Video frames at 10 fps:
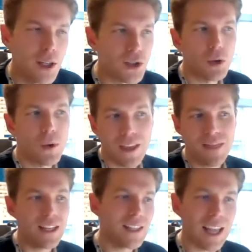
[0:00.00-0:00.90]
So in
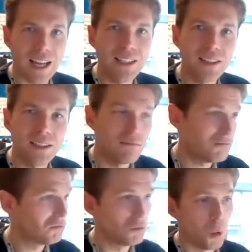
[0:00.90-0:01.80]
this case,
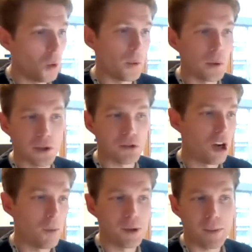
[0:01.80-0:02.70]
what we would
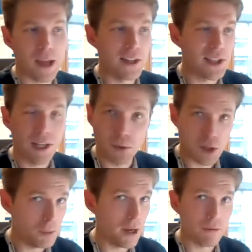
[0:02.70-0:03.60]
describe as penicillin, which
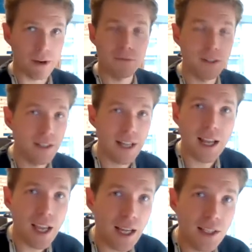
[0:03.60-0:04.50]
has been around for
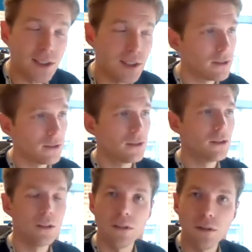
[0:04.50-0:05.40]
decades,
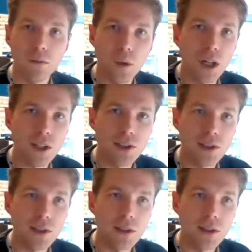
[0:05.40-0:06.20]
works.